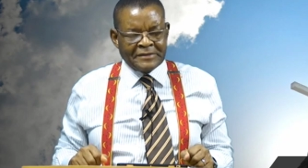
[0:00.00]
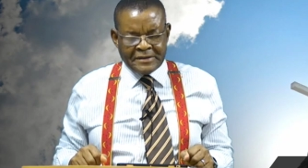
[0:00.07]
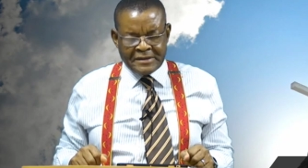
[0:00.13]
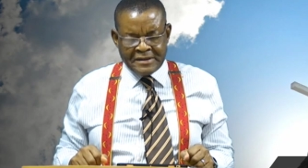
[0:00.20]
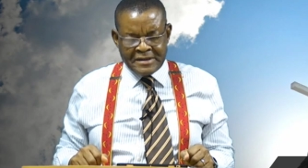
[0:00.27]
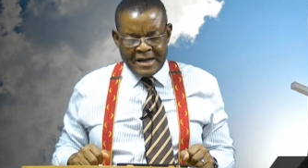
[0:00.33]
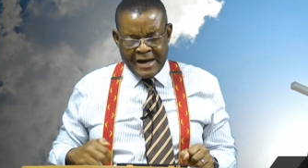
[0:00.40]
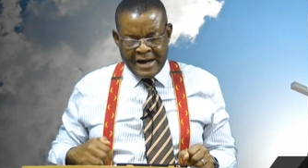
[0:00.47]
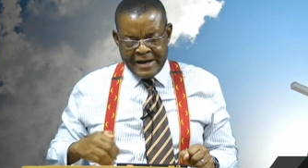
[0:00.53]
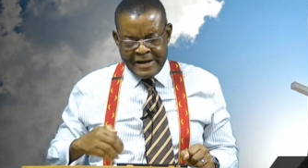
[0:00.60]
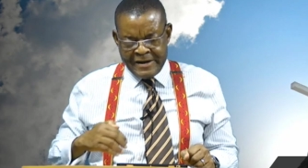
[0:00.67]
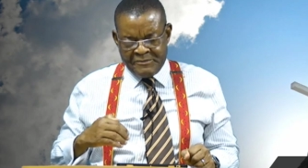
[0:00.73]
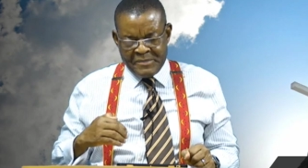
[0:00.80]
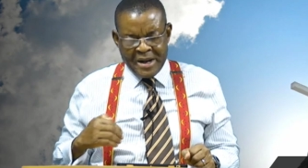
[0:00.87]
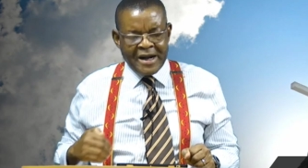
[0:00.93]
And I
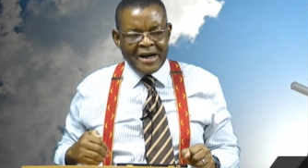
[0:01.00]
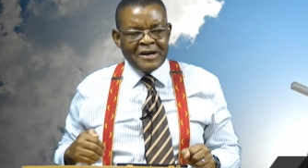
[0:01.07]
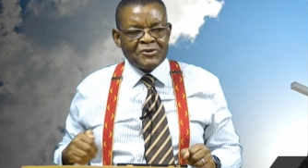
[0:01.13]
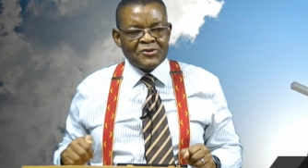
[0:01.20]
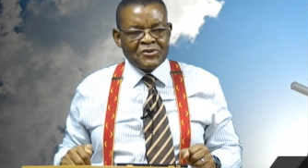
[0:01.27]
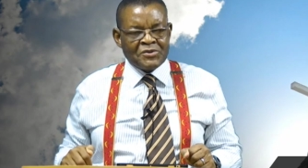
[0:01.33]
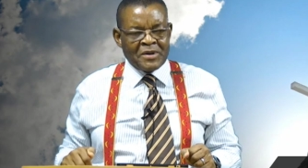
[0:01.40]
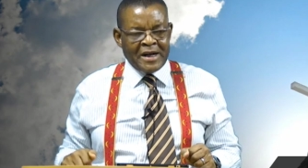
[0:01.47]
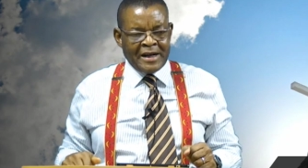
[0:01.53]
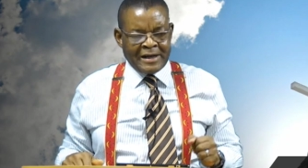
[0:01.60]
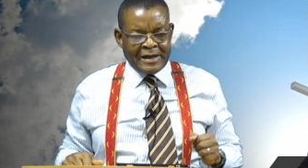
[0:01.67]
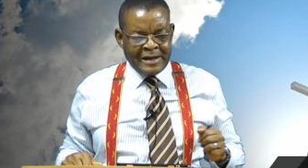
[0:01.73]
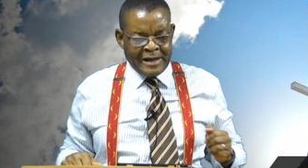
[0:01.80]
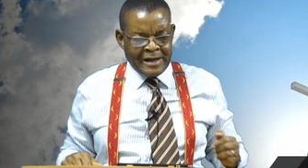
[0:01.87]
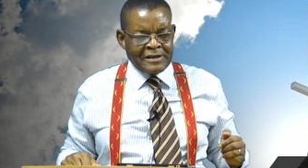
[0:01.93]
leave my house. When I
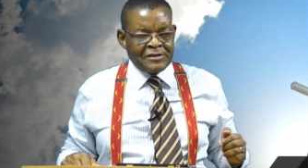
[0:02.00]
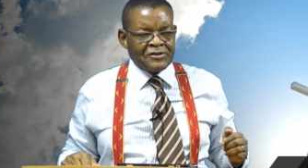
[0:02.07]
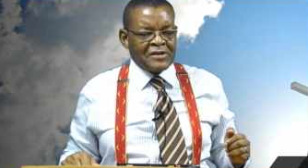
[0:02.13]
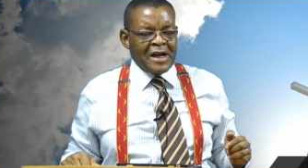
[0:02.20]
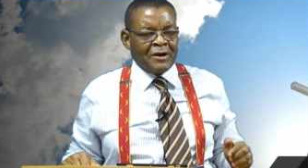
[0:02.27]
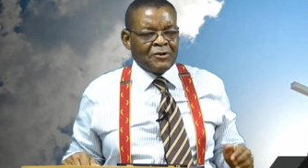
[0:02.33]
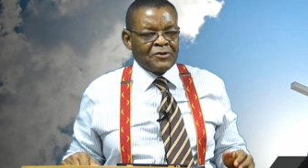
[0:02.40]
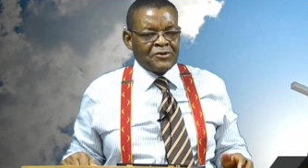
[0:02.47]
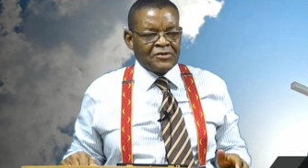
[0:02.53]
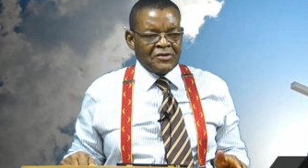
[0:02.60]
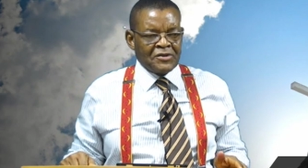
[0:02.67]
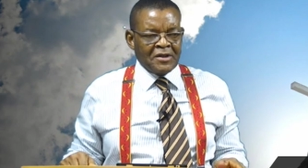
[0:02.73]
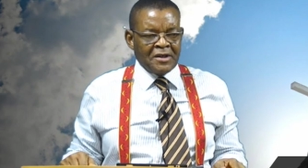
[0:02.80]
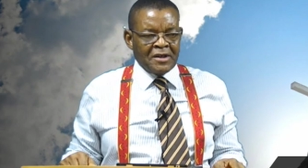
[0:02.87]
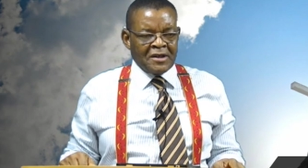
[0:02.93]
get out,
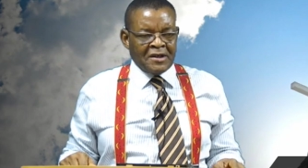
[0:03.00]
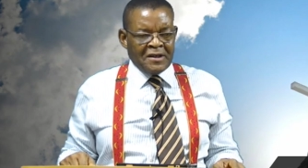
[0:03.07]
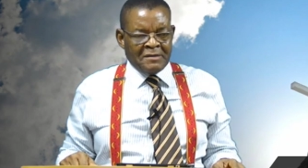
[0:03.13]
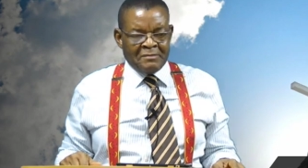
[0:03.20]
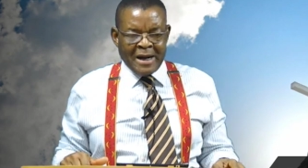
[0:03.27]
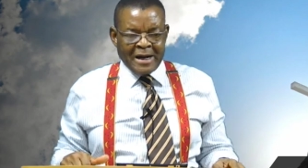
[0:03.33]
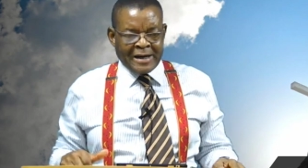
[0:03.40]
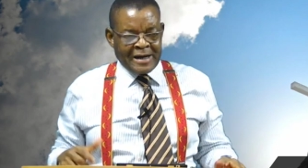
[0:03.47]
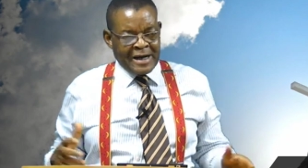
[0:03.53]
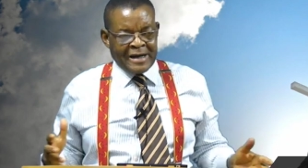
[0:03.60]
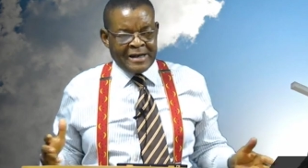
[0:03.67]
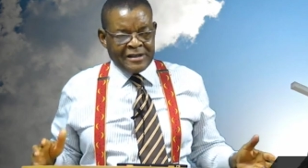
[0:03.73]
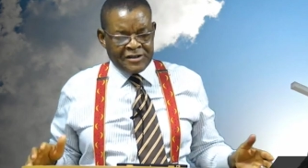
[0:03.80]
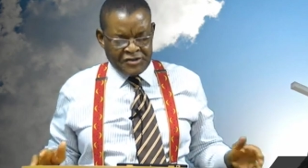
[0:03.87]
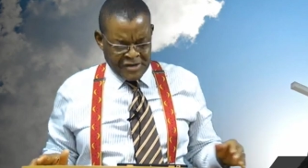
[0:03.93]
my car
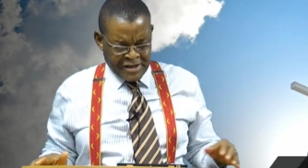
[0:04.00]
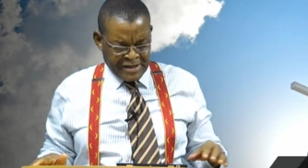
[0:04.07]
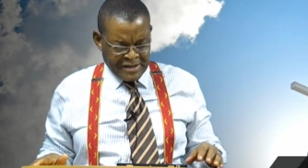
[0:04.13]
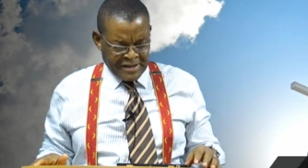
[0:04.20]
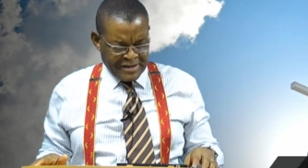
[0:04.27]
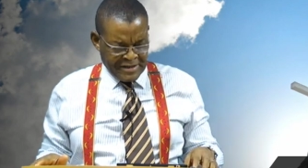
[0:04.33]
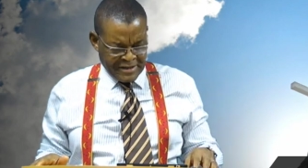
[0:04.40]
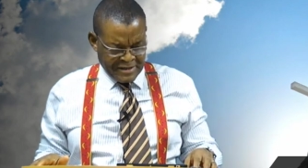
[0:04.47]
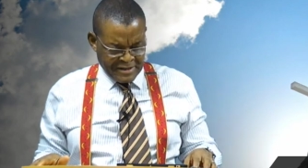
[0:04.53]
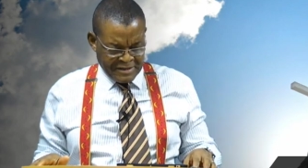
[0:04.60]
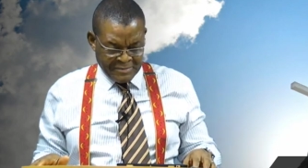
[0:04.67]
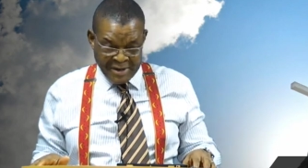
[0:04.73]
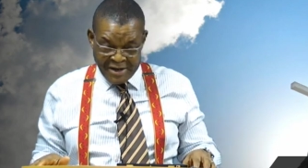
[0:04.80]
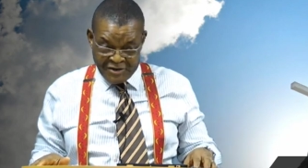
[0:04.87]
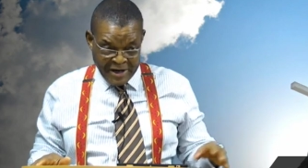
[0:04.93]
is ready,
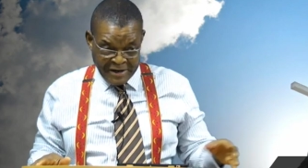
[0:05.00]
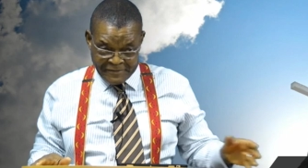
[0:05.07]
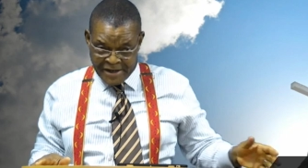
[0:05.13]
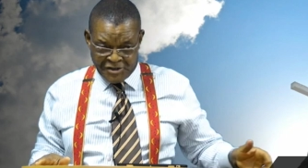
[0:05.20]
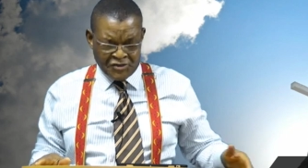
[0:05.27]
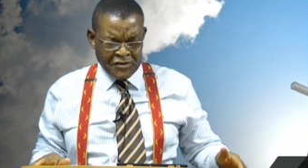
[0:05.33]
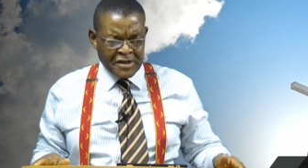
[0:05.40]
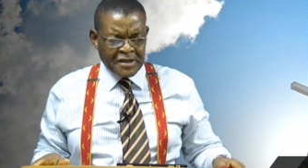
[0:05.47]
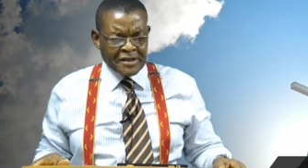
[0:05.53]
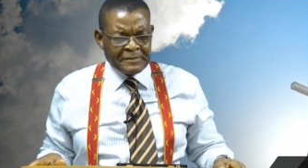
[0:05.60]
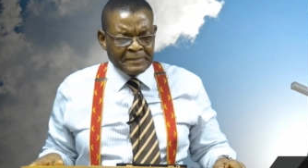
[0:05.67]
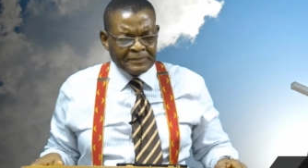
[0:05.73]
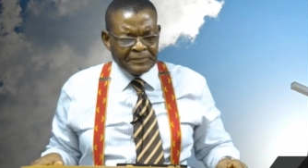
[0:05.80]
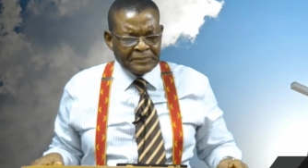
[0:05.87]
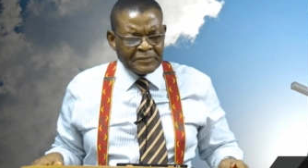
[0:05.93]
my driver is ready,
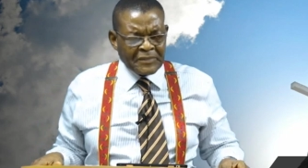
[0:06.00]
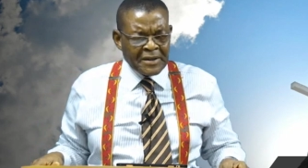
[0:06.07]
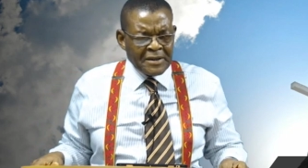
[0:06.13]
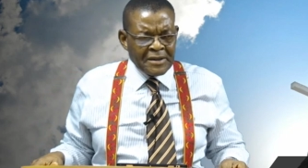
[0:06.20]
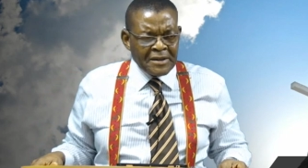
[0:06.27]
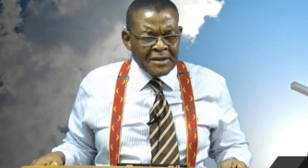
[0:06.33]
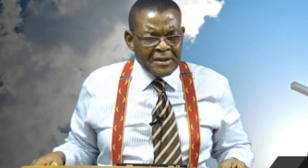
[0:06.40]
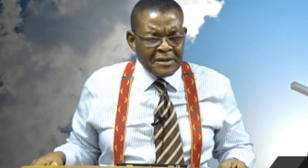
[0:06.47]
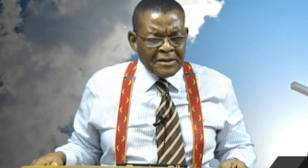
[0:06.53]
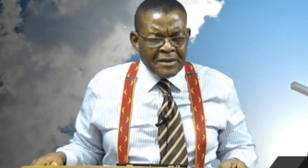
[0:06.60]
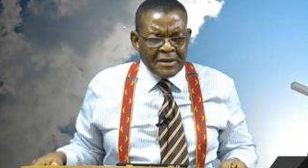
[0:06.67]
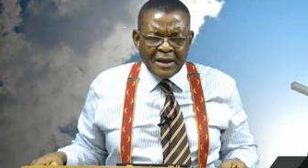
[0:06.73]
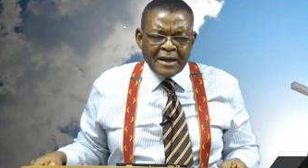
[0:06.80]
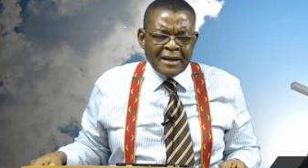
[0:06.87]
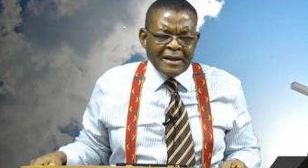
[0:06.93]

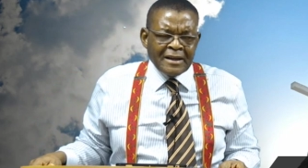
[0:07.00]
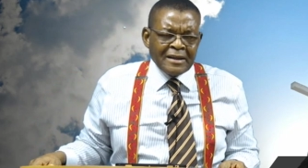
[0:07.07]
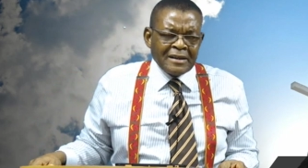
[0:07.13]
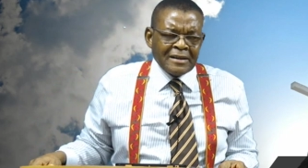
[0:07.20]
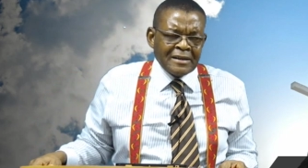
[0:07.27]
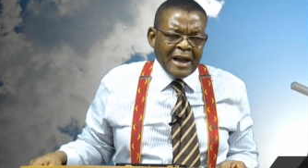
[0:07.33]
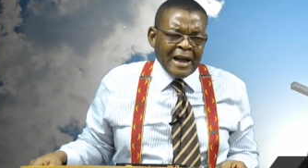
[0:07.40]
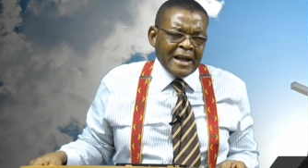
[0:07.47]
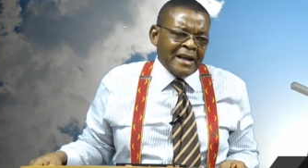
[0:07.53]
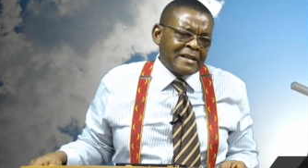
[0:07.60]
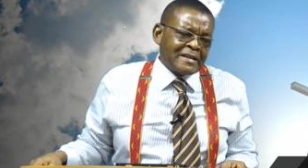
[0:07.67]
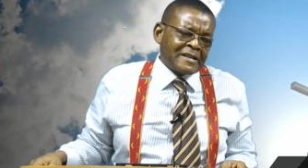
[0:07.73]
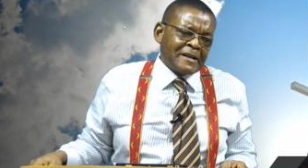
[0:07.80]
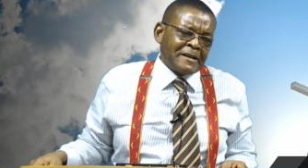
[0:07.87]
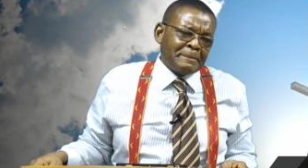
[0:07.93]
and I
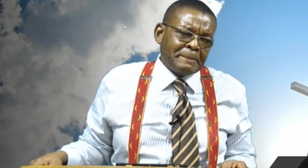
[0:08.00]
enter.